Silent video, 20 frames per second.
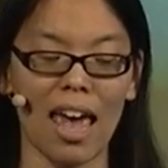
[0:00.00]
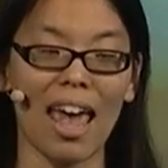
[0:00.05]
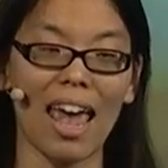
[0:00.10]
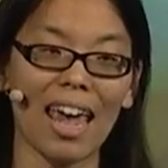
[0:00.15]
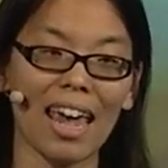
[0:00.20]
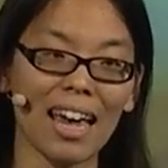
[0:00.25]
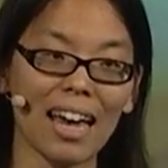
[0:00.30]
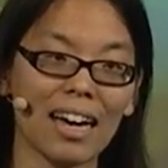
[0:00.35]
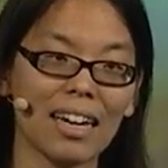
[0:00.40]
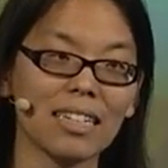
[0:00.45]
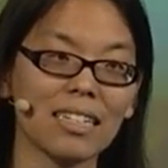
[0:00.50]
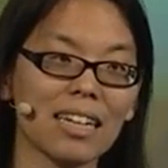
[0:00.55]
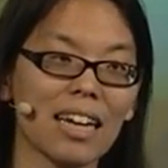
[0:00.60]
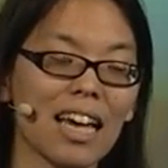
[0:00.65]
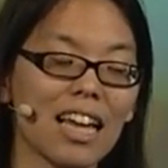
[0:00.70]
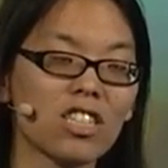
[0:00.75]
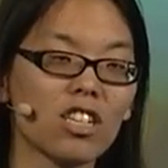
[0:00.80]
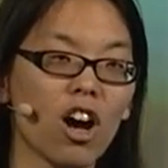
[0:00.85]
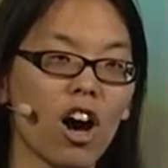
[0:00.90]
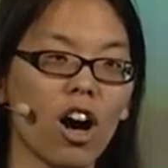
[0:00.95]
And
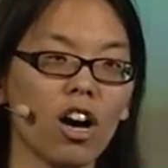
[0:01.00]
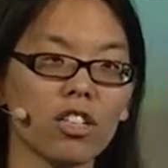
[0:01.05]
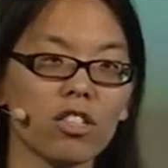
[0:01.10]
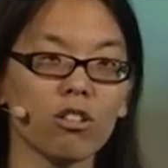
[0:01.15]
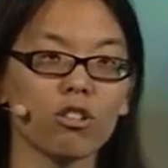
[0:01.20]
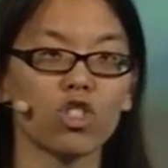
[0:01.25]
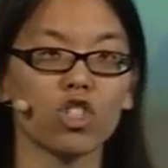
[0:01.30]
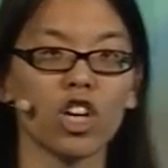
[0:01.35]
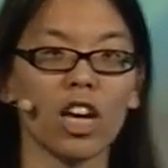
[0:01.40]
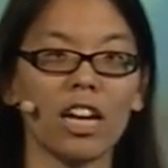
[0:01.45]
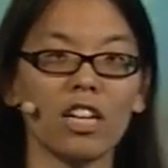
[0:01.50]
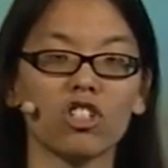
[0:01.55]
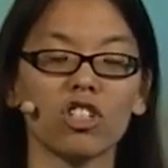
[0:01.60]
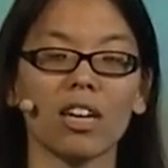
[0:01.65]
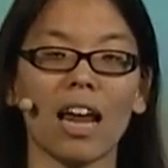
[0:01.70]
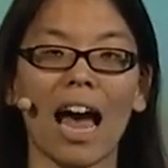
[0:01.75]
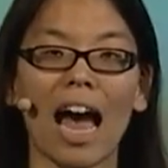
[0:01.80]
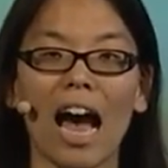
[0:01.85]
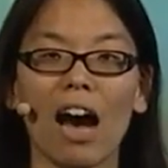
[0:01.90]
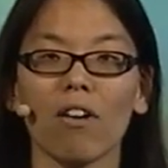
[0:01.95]
it's also
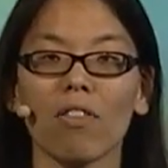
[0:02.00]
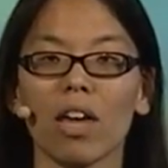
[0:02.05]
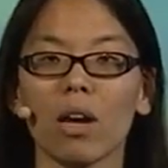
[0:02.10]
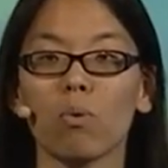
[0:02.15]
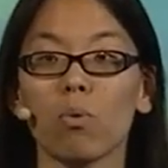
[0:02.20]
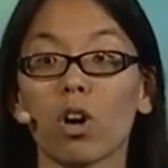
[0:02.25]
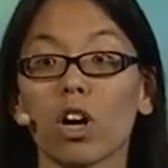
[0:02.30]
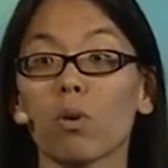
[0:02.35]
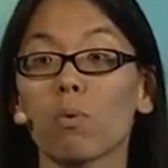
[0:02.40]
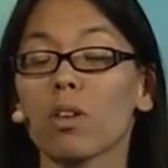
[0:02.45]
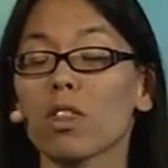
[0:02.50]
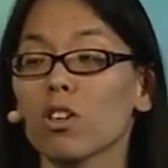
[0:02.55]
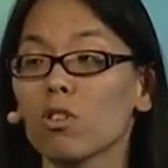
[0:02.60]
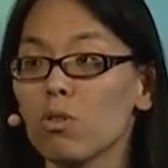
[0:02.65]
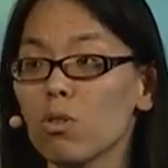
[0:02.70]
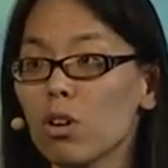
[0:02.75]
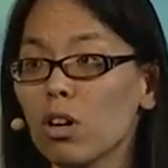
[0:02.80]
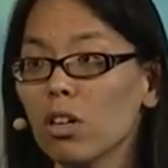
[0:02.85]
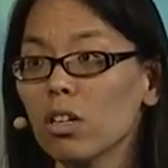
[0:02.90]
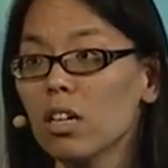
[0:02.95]
changing how they work with
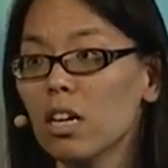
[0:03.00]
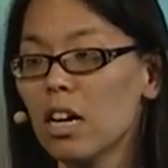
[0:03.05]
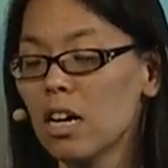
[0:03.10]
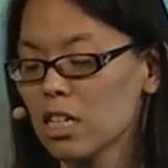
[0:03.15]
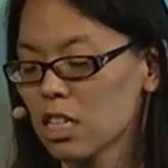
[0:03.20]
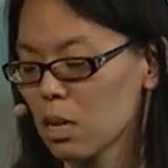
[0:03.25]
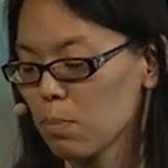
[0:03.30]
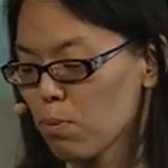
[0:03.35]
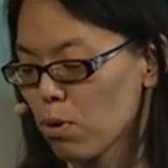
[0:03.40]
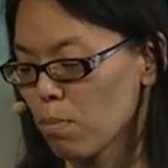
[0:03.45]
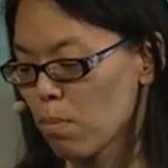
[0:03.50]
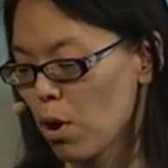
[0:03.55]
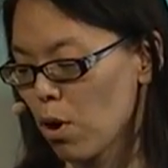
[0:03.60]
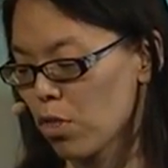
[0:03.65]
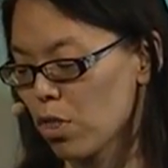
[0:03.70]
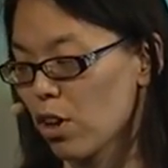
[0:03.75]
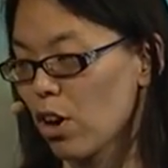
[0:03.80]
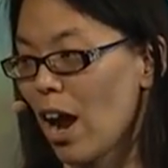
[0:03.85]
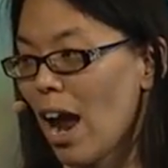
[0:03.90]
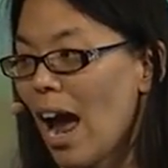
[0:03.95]
Google to
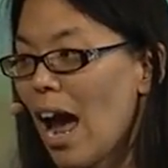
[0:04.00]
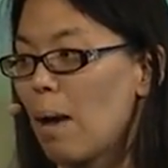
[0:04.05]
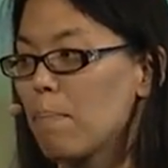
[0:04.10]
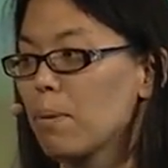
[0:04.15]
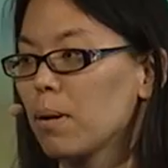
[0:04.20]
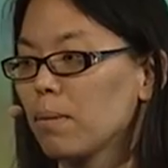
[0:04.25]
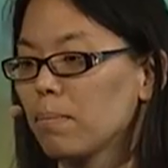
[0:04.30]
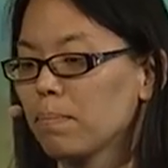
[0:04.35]
promote their app.